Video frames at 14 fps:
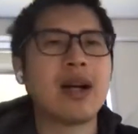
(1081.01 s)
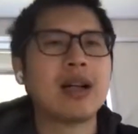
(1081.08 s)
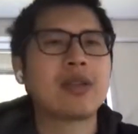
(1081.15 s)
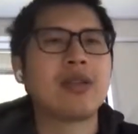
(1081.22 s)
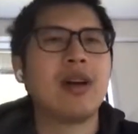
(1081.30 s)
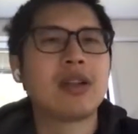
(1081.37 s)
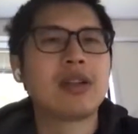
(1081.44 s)

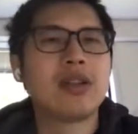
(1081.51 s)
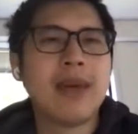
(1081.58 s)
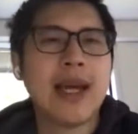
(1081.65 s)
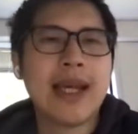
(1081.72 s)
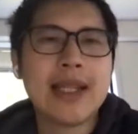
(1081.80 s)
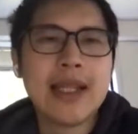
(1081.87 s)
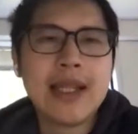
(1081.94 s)
tries to
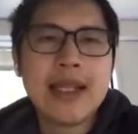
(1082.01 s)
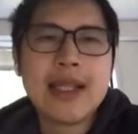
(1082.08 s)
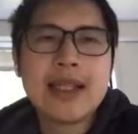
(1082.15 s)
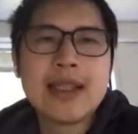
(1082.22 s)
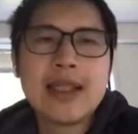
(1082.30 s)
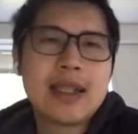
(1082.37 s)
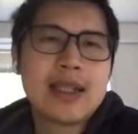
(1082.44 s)
automate
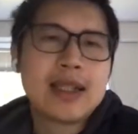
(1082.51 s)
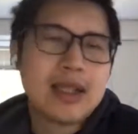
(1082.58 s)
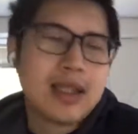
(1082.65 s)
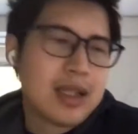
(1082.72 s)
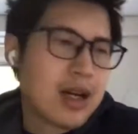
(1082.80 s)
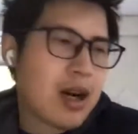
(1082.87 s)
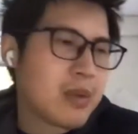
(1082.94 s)
the
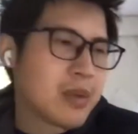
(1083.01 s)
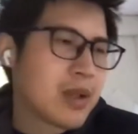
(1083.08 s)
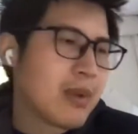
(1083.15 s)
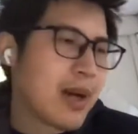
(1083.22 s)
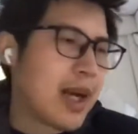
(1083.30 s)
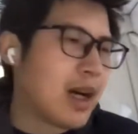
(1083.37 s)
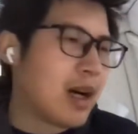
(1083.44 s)
optimized